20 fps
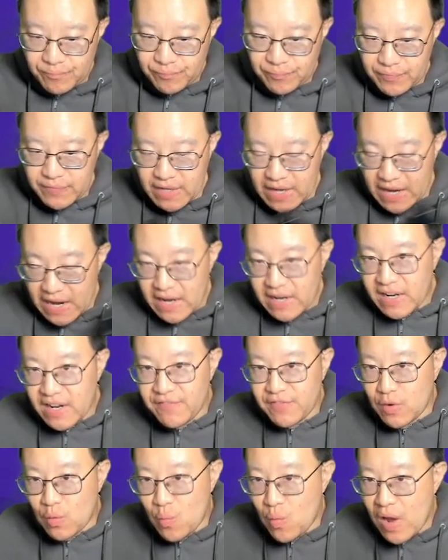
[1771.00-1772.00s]
Yeah, it
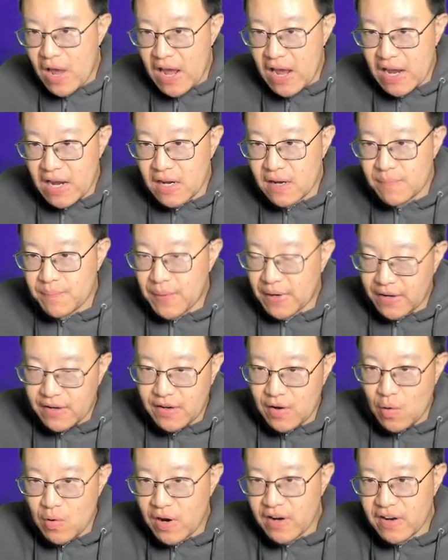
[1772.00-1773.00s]
gives away, but
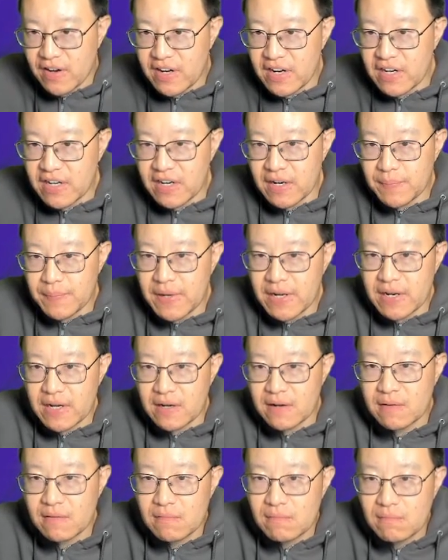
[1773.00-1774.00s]
so doesn't TCP
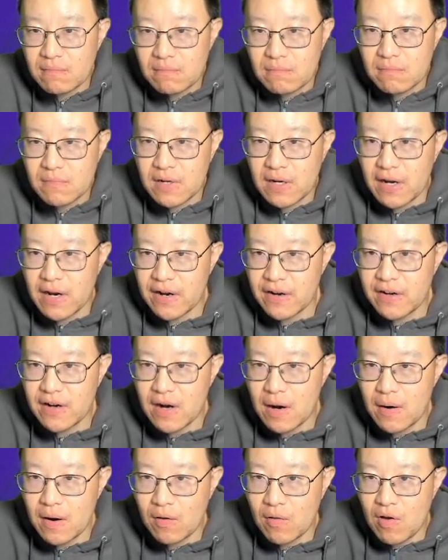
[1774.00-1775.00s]
in
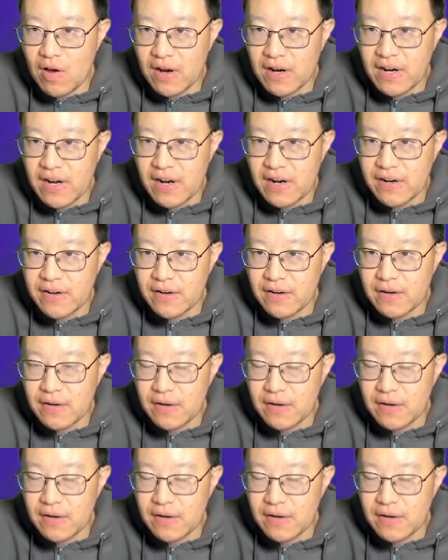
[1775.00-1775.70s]
a lot of cases.